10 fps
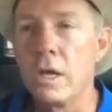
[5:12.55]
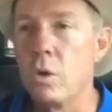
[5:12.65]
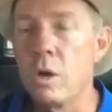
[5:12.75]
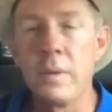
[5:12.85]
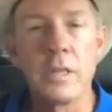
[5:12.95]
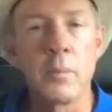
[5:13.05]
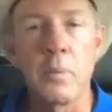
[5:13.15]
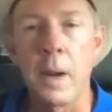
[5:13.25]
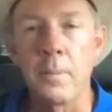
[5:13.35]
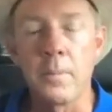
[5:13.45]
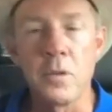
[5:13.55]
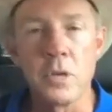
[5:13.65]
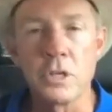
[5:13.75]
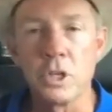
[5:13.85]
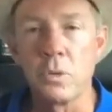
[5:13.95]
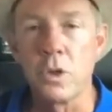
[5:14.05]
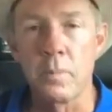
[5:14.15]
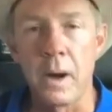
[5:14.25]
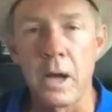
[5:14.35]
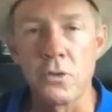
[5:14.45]
You want to be in the proper position with
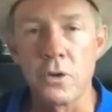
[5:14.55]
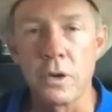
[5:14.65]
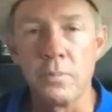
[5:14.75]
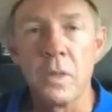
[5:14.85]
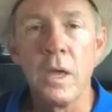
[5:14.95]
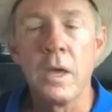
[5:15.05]
your posture,